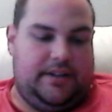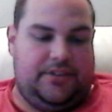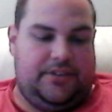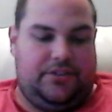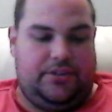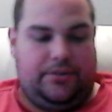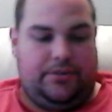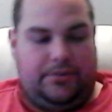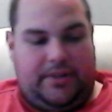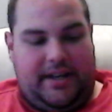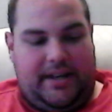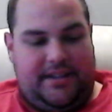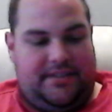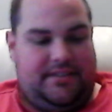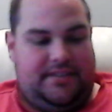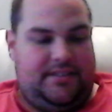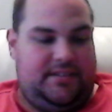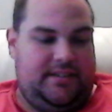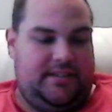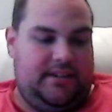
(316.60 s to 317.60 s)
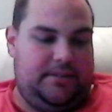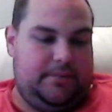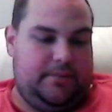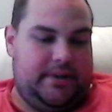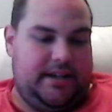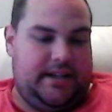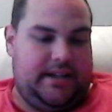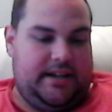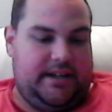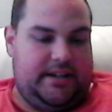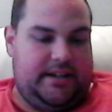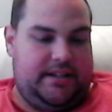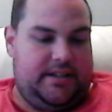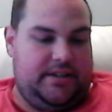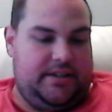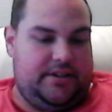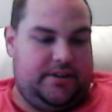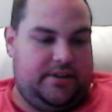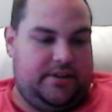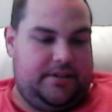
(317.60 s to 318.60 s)
Yeah, so let's see what I got
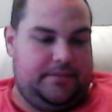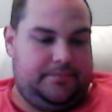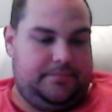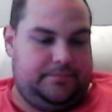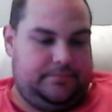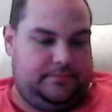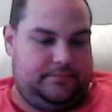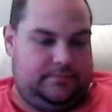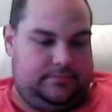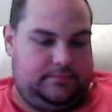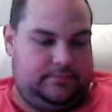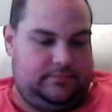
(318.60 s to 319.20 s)
here.